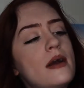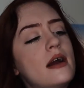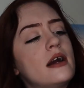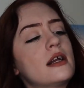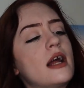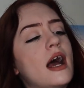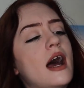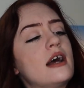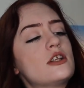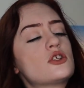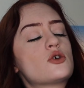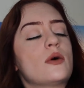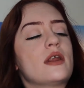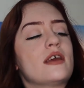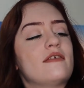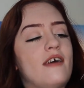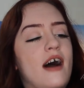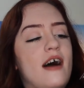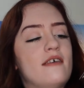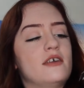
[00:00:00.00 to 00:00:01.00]
Merit at
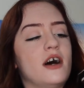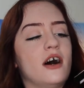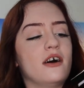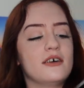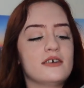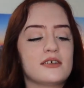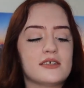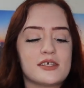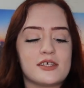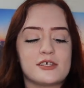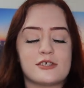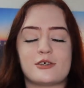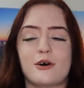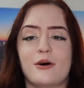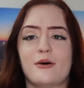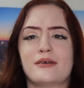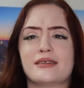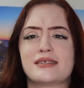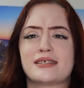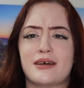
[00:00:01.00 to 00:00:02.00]
$25.
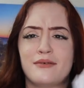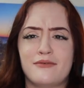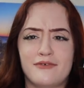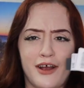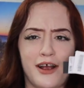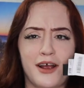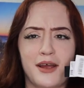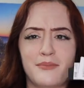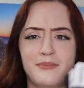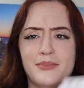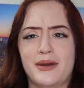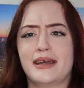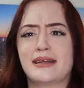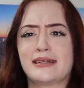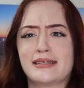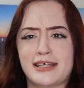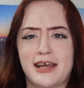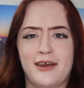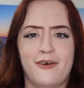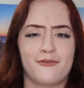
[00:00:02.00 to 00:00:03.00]
So it's a very
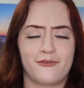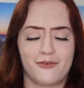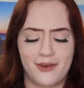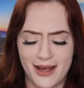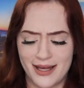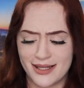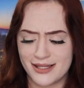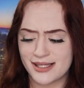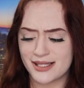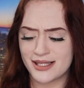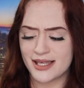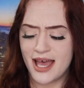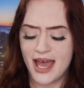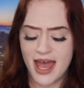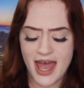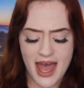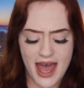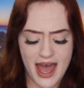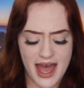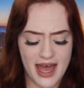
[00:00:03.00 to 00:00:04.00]
big difference.
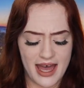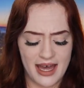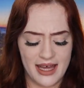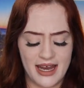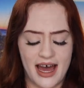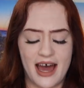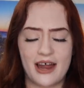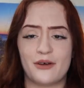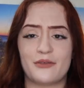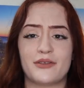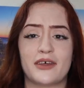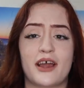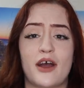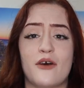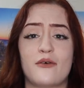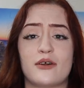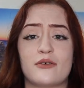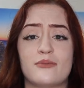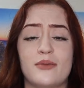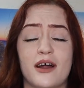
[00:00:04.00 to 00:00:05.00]
And I don't think
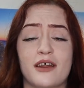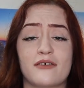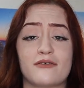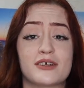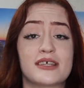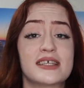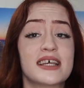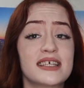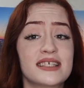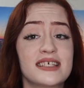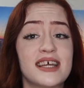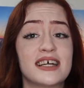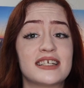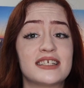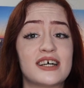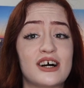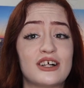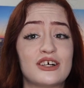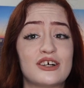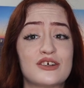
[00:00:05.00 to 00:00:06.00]
I would have bought it for
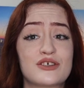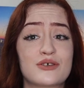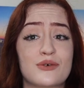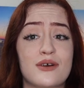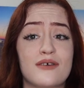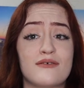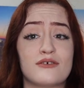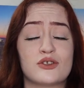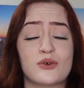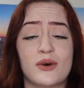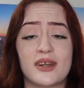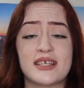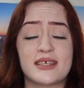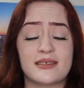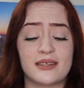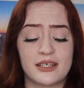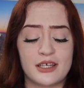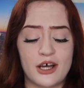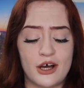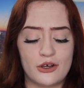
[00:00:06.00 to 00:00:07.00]
$68 or even 20
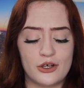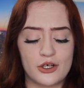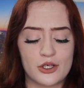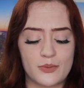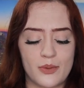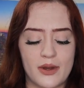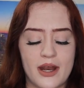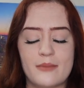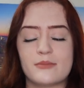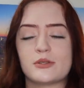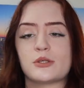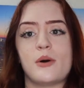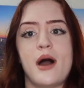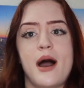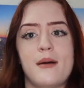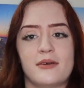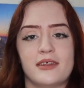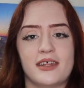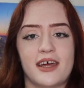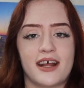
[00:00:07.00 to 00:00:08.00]
something dollars, but I'm so
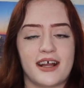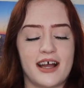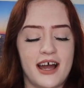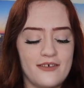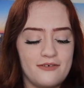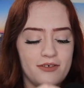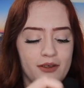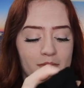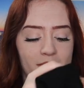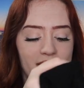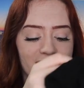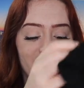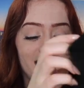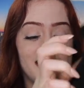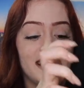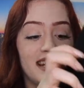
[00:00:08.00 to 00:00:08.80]
happy that I got it for the price